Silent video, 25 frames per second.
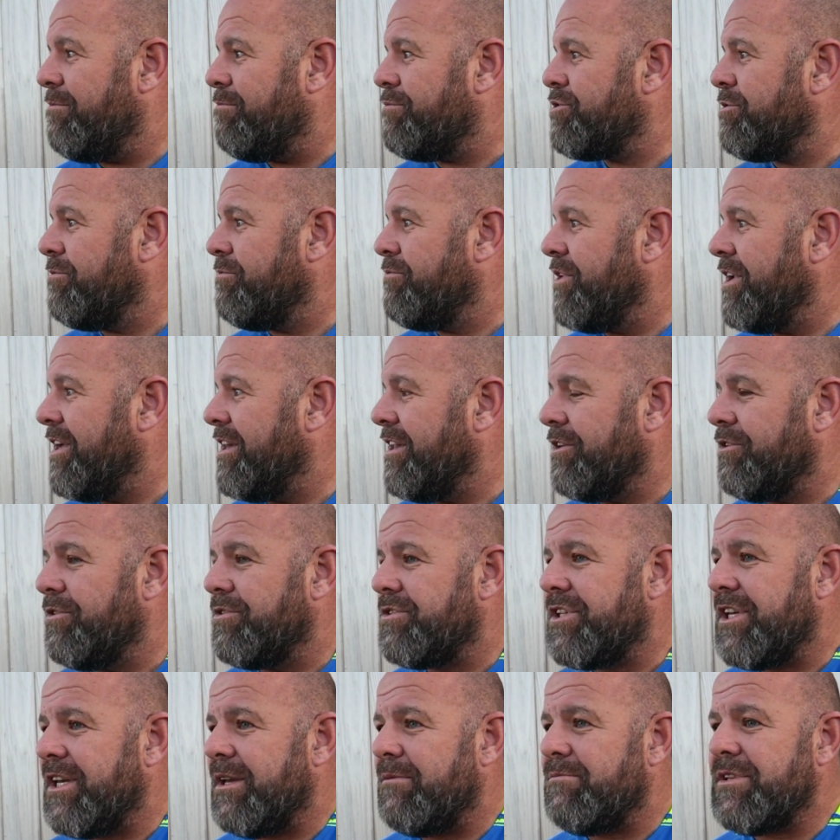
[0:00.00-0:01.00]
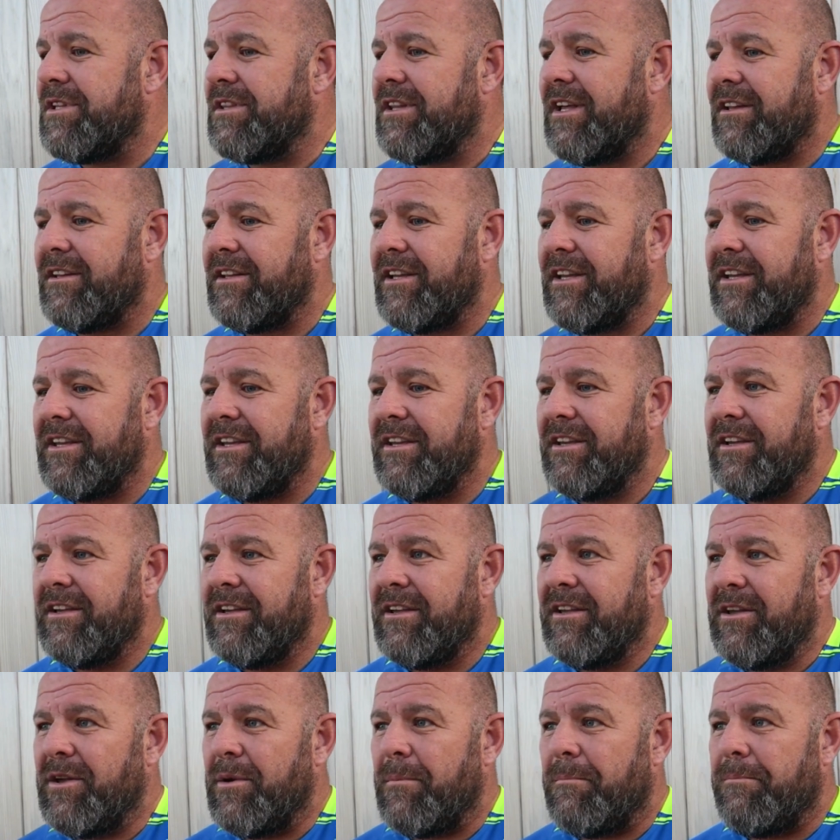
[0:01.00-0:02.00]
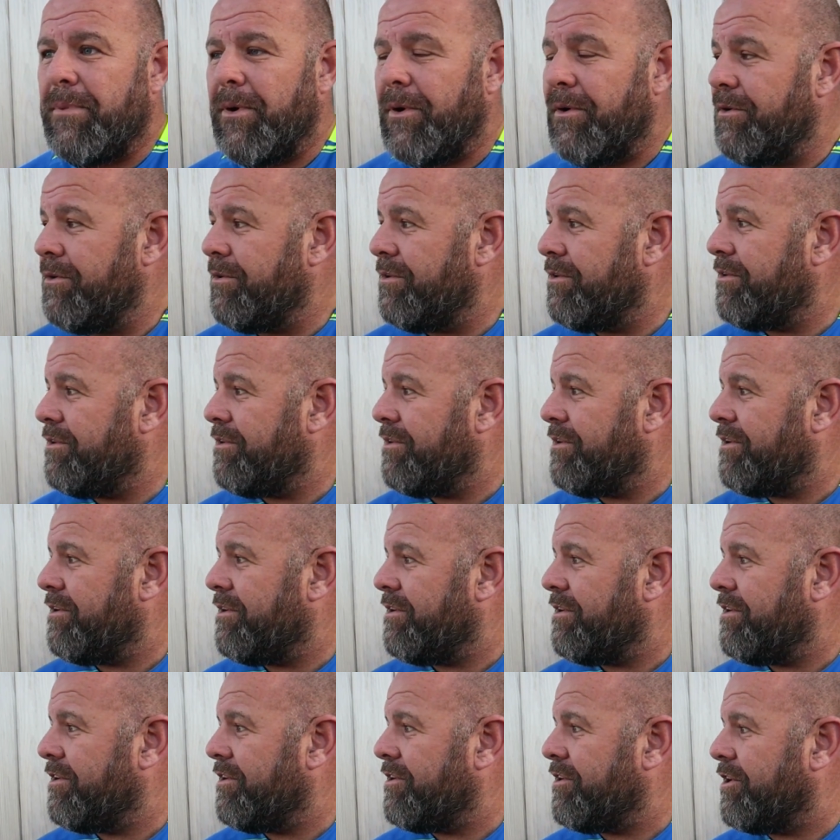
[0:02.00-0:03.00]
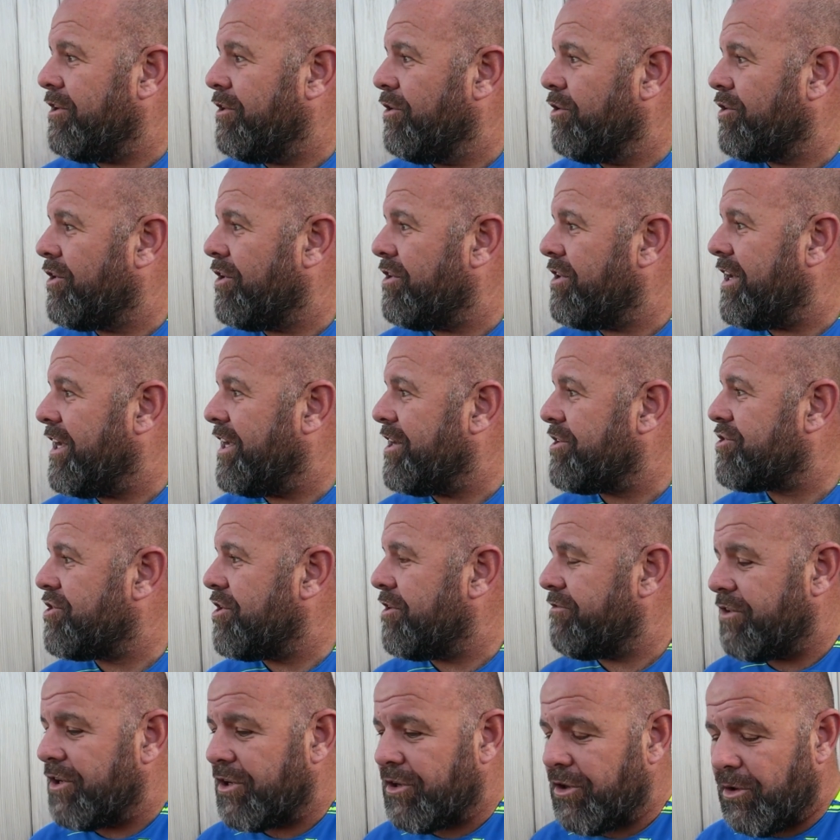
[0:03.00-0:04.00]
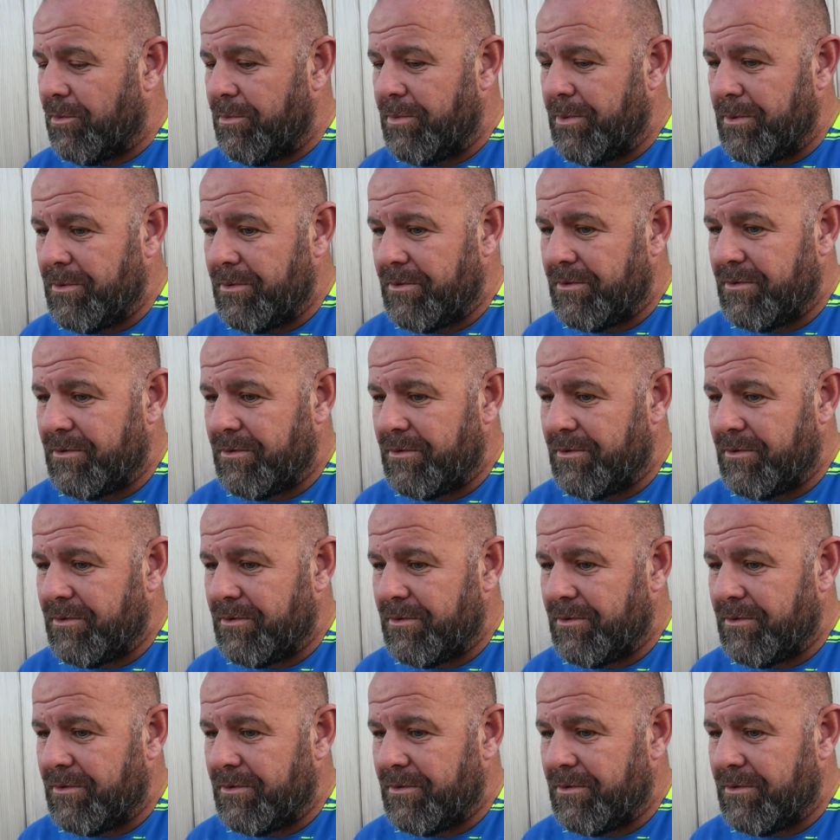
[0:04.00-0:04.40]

Some really good teams in that league, but you look at the history of the club